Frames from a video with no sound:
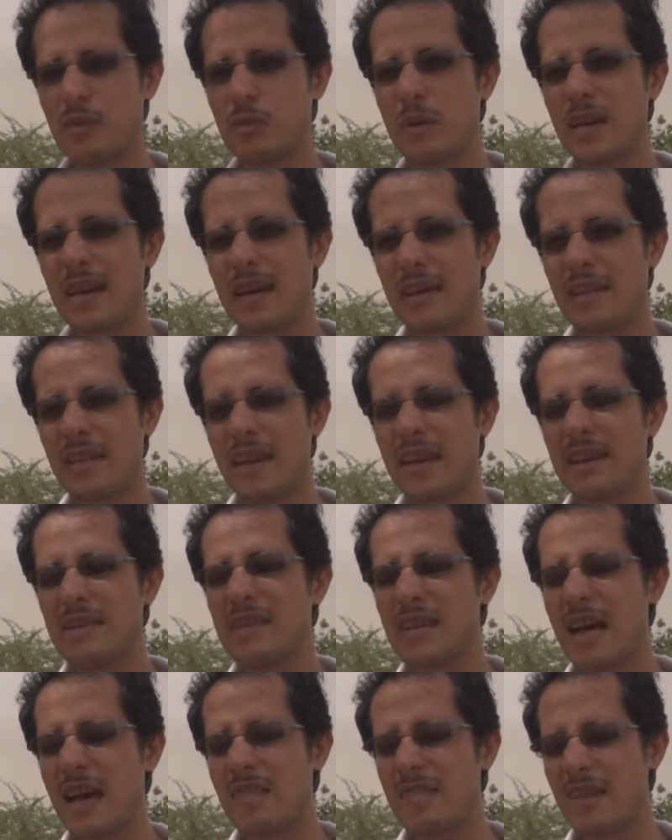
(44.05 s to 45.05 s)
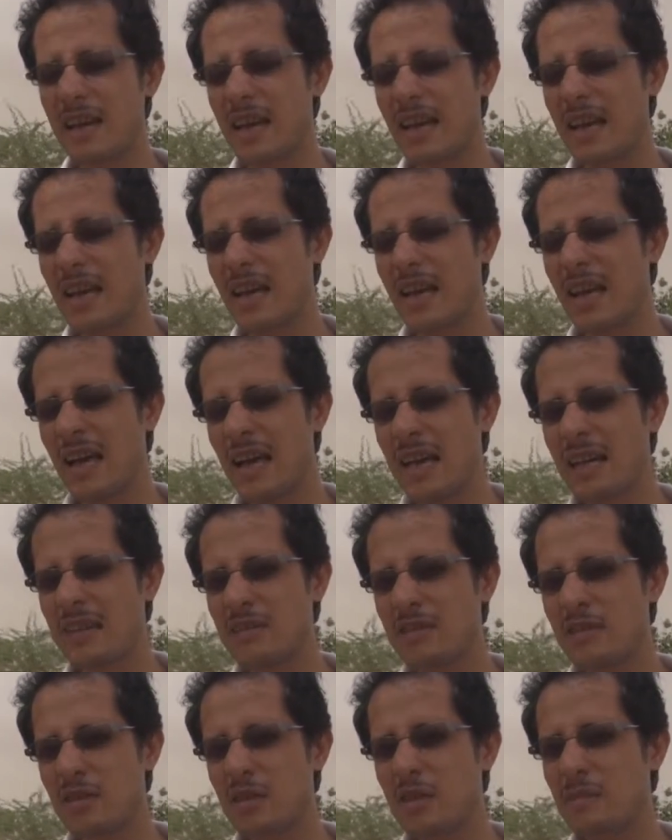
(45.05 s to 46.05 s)
where they are suffering a lot
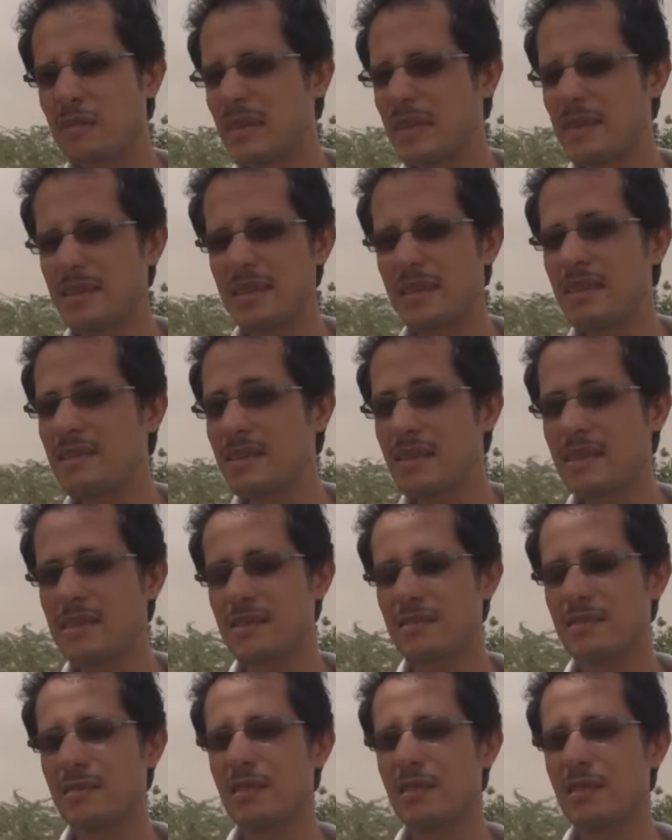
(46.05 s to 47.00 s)
from diseases